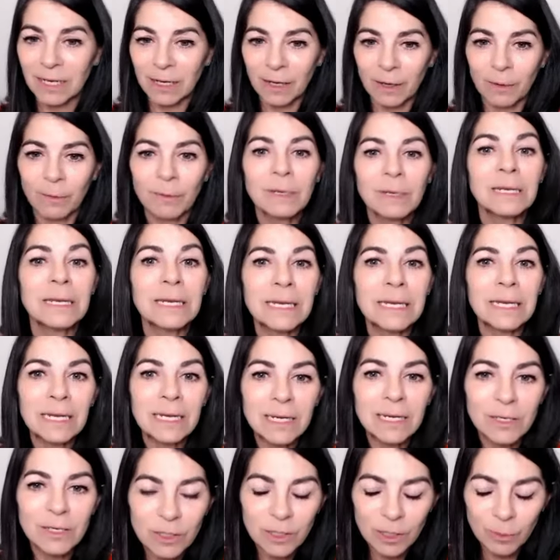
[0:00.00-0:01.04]

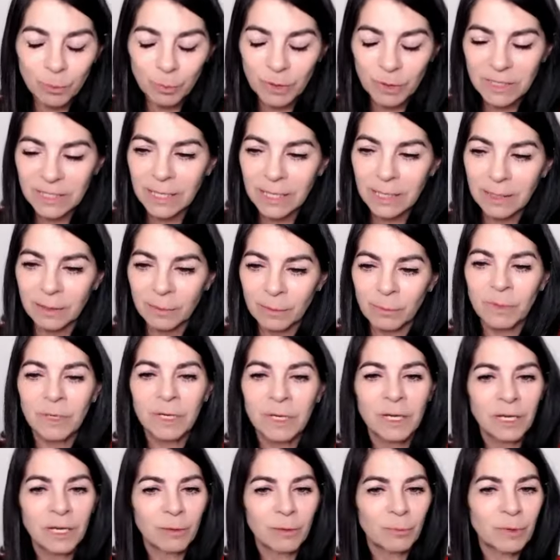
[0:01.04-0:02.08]
need to protect them.
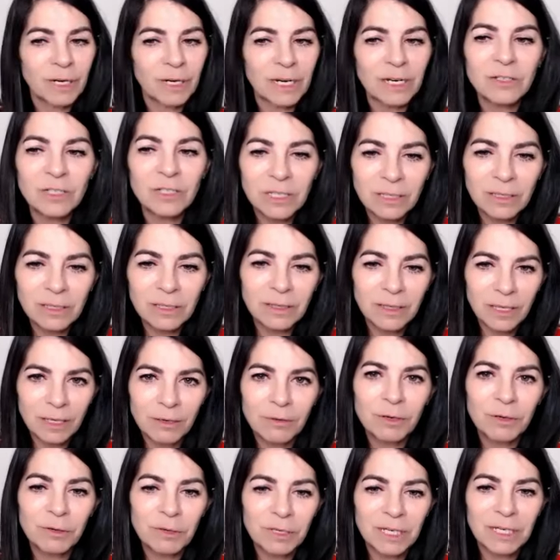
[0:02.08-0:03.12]
But actually,
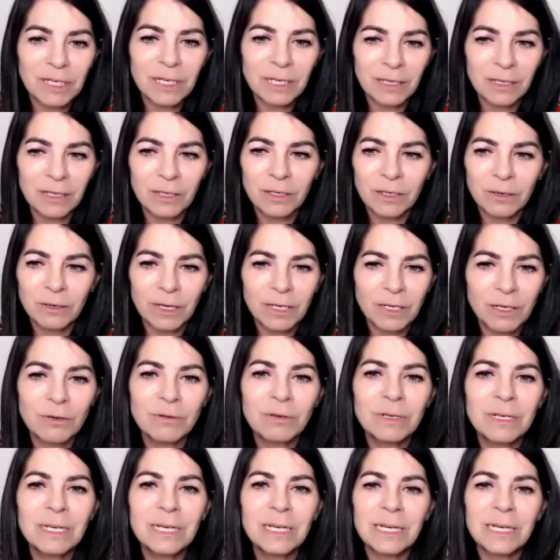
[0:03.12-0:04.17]
they're okay. You know, I don't
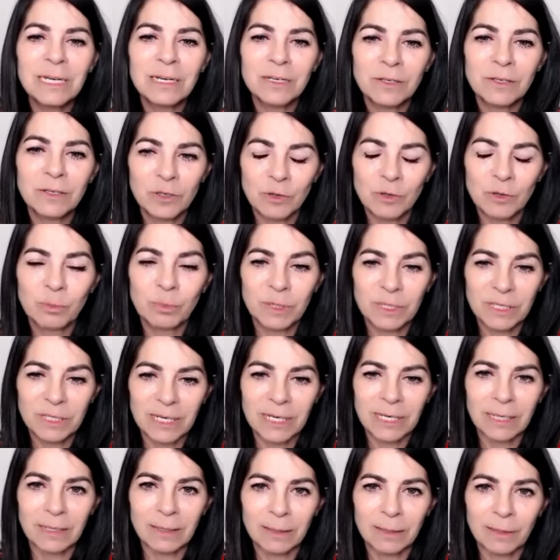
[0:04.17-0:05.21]
need to
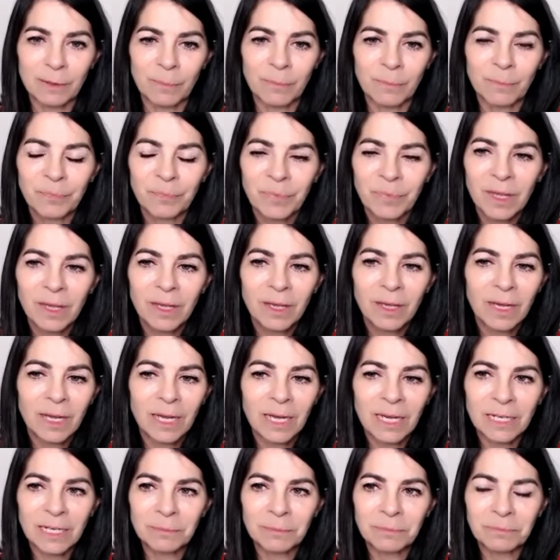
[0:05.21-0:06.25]
protect them.
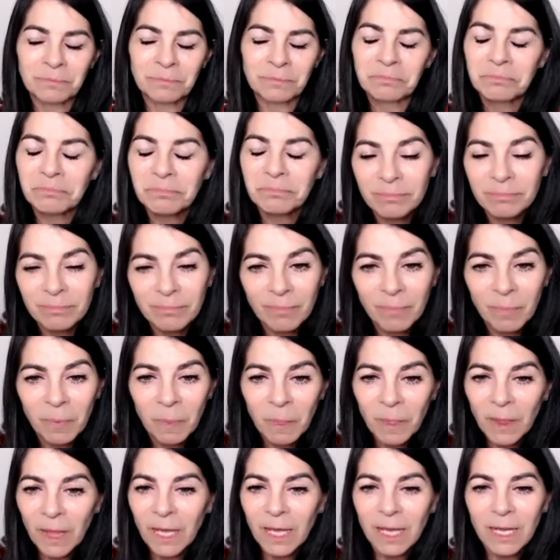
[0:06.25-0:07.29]
Um,
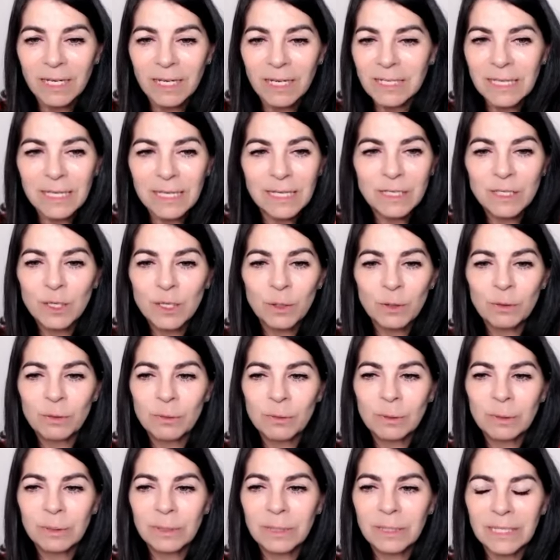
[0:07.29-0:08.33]
there's
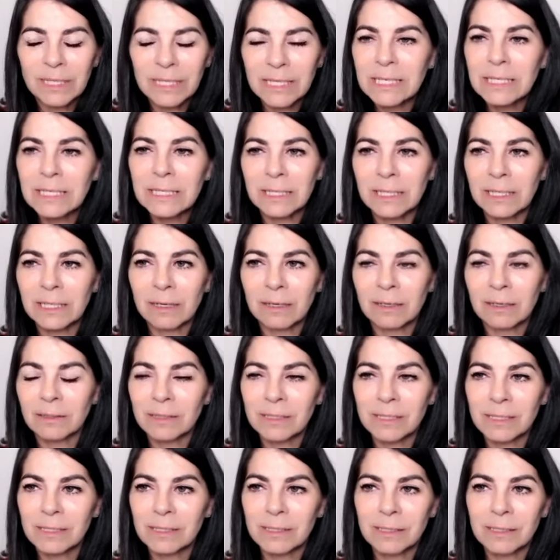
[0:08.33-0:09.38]
no easy
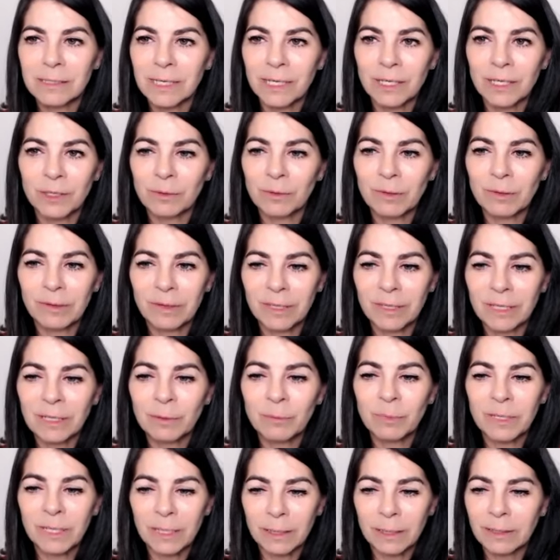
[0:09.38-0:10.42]
answers, I don't think,
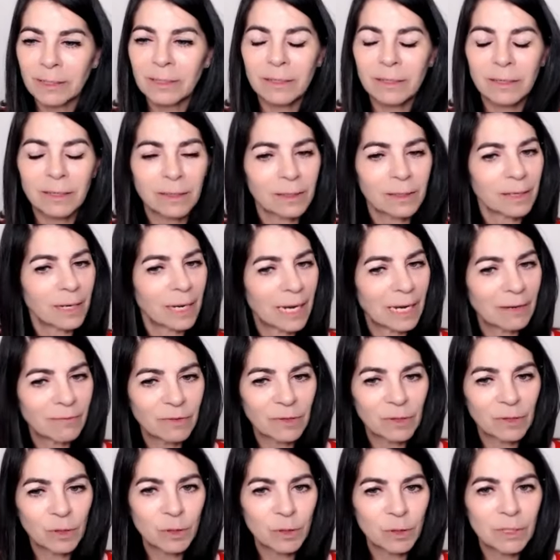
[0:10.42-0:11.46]
but I think
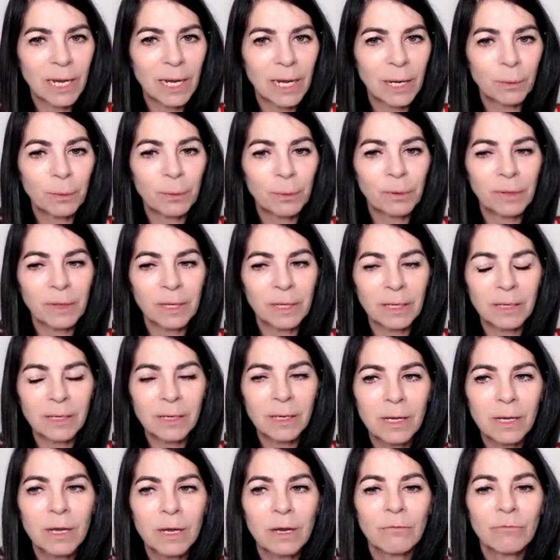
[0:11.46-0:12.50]
having good, healthy
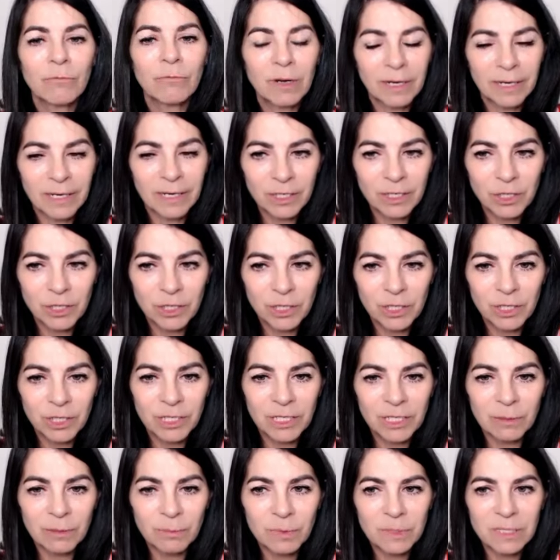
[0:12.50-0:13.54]

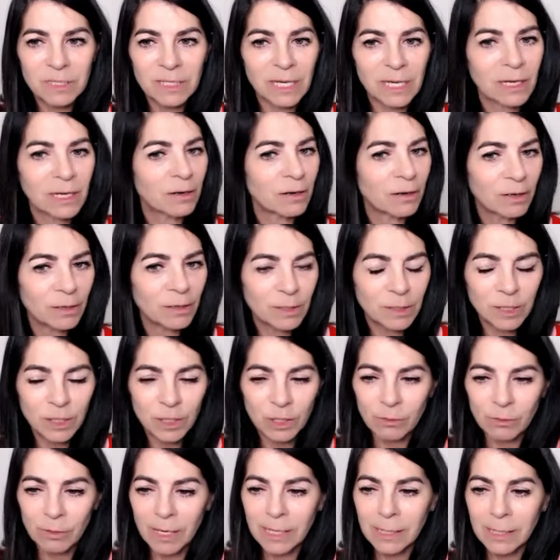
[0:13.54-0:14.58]
relationships, they can ask
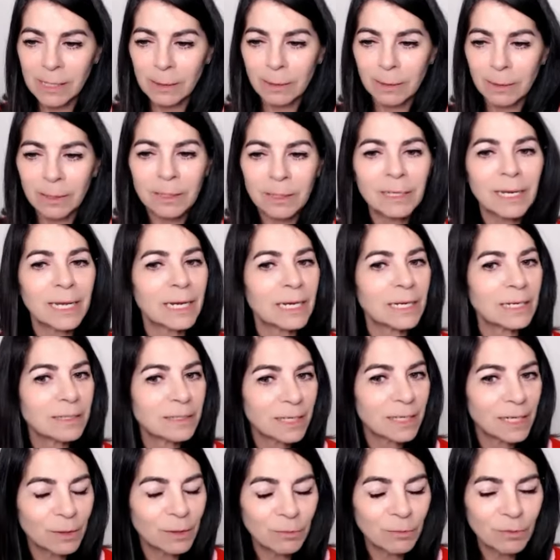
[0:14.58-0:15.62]
you anything, they can
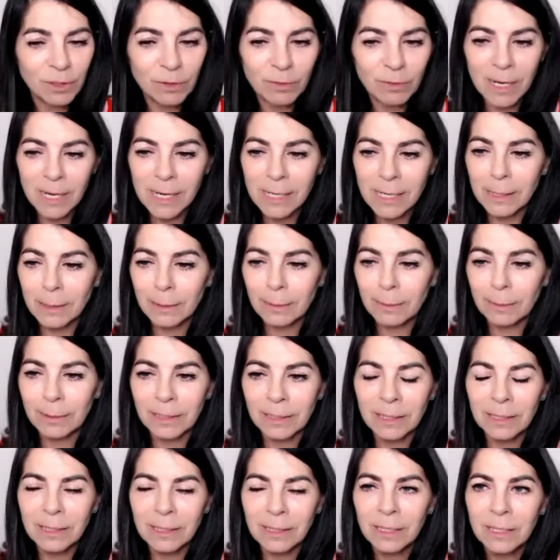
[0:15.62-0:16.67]
tell you
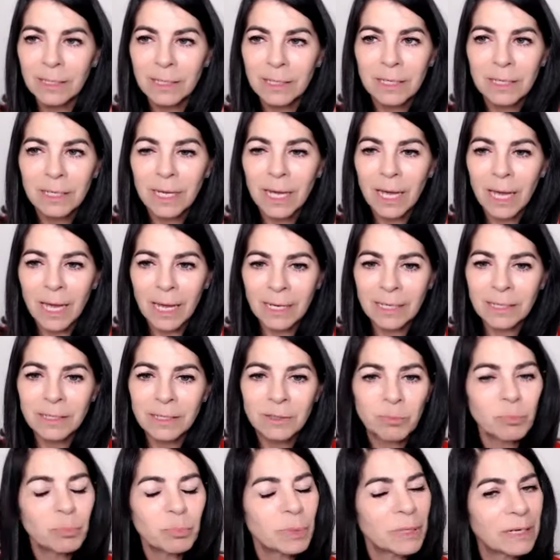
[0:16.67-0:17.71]
anything, and
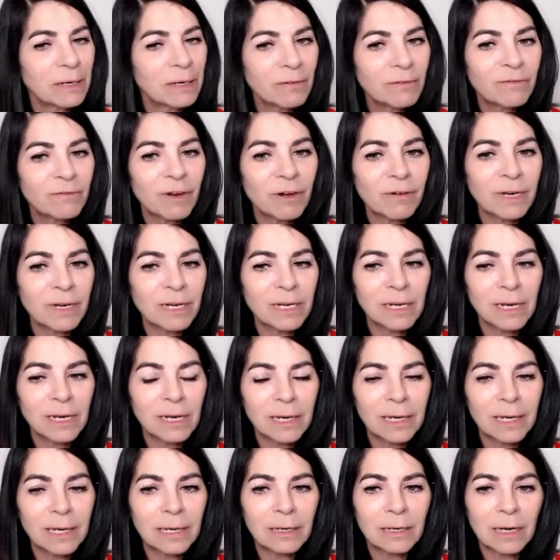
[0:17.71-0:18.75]
being very
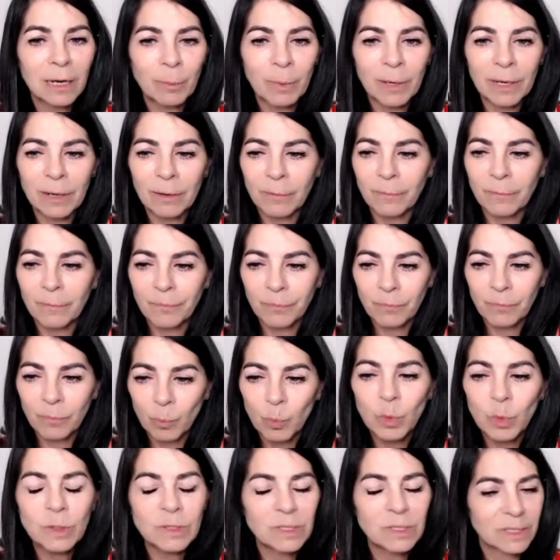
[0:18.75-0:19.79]
clear about
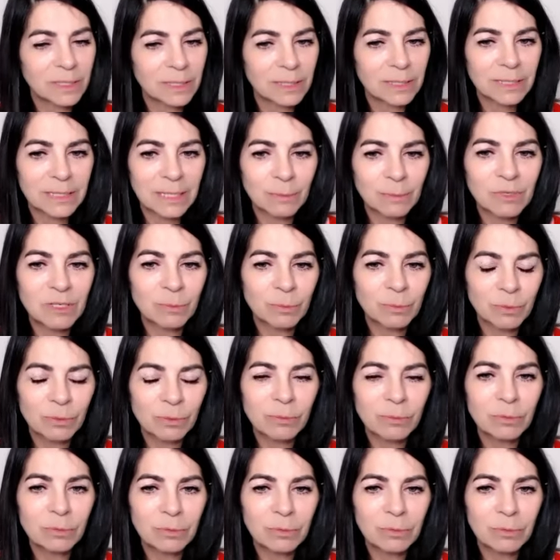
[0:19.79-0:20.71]
what's acceptable,